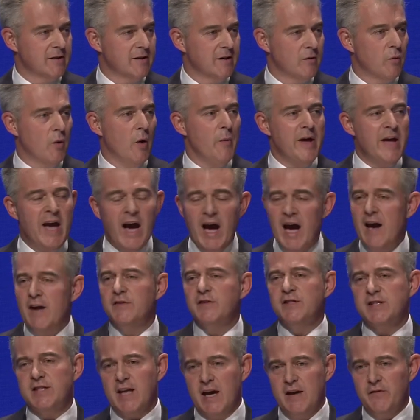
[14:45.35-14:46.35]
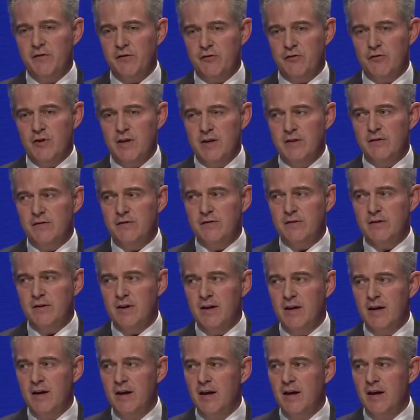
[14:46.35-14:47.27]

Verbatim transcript: when we have safe streets,